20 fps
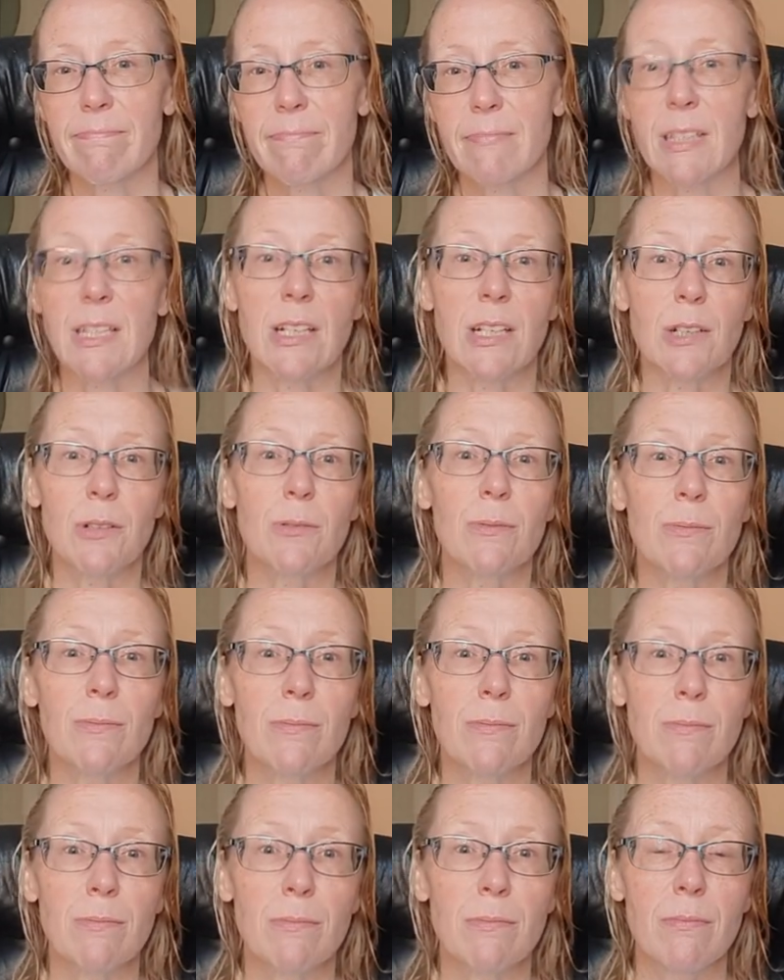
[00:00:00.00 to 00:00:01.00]
You know,
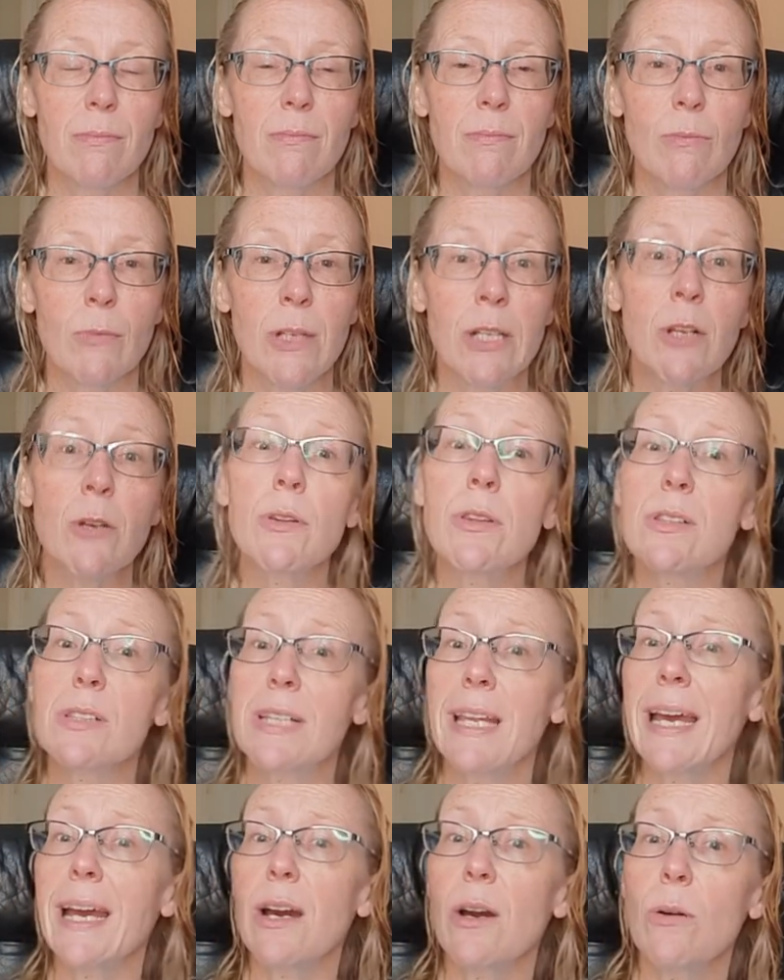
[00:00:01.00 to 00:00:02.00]
we know this
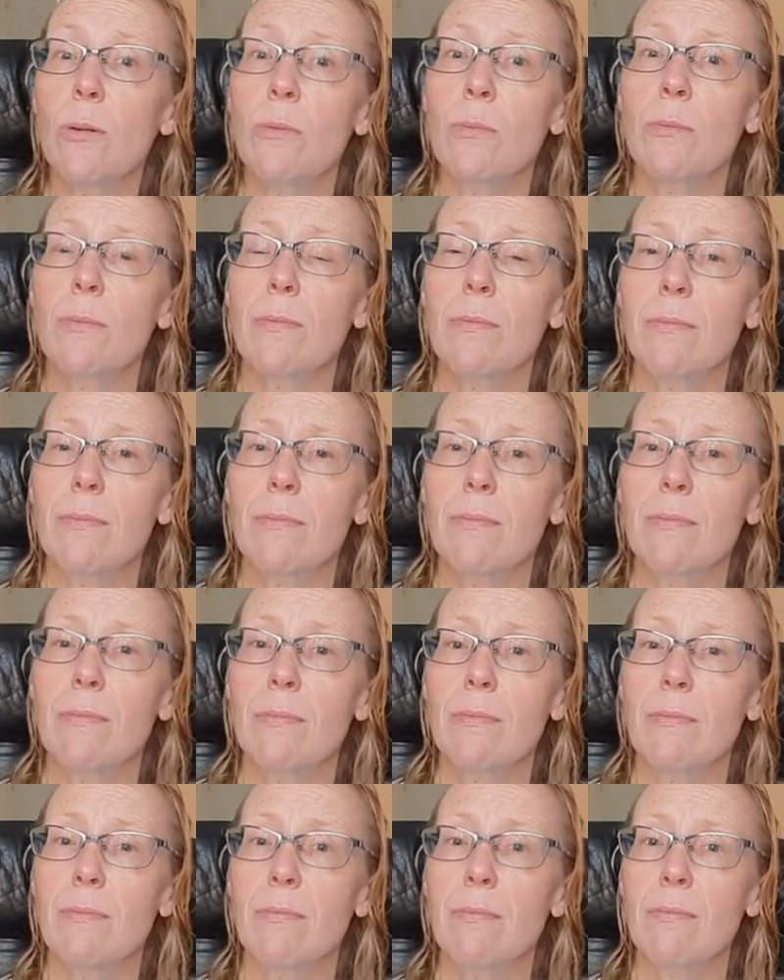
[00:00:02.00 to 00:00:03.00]
now.
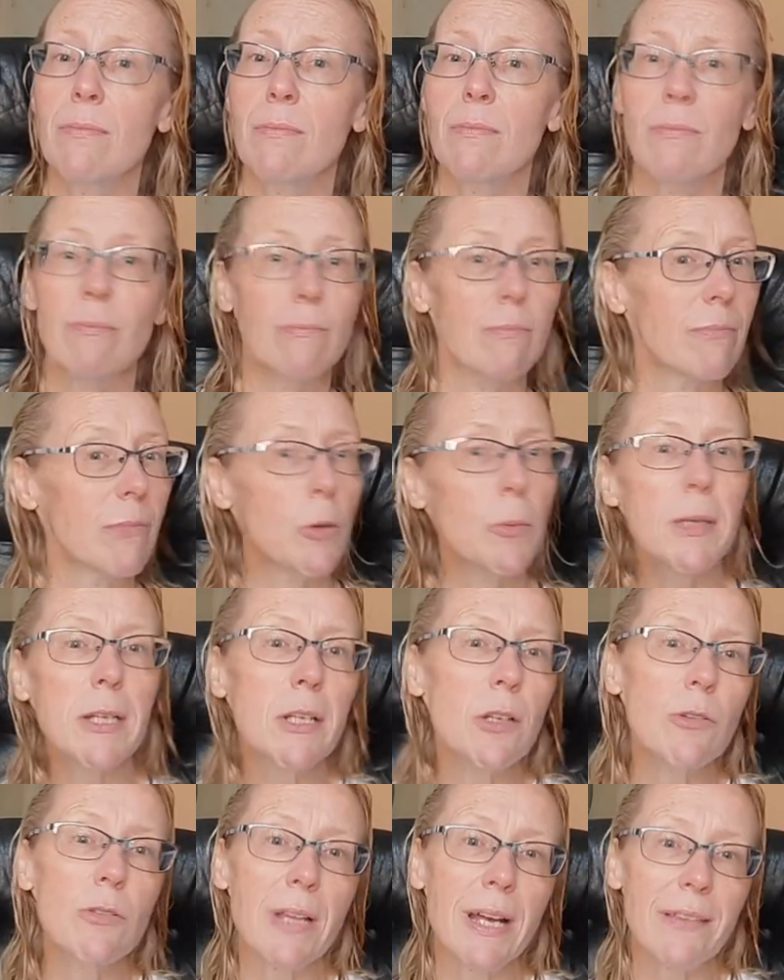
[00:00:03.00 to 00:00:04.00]
Nobody
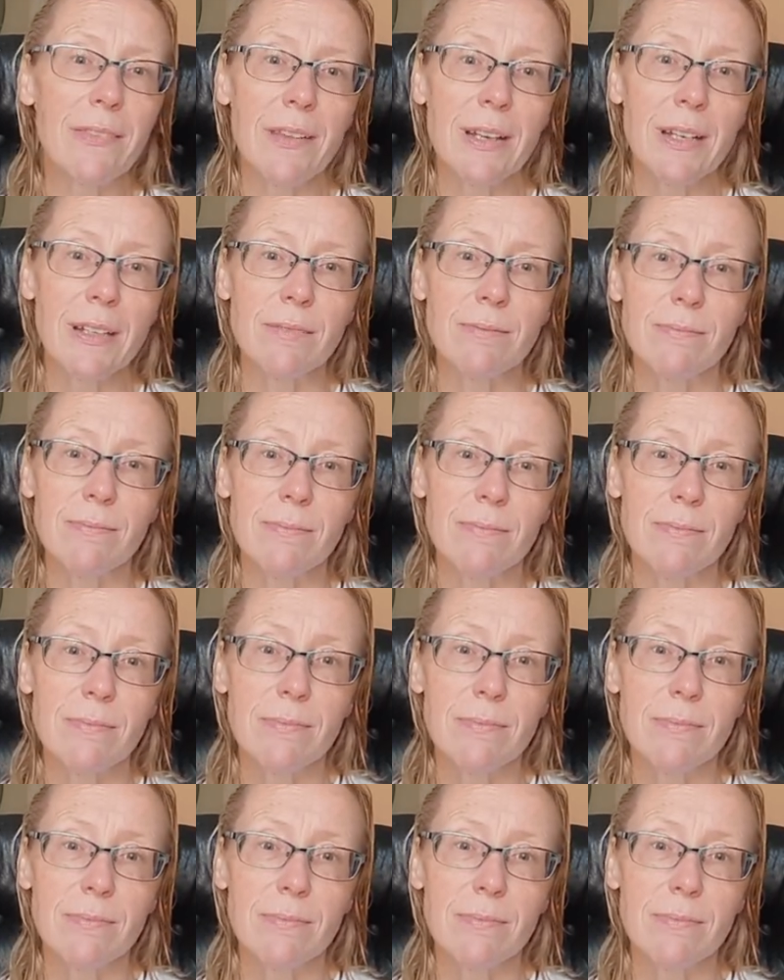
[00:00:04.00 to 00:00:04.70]
knew that then.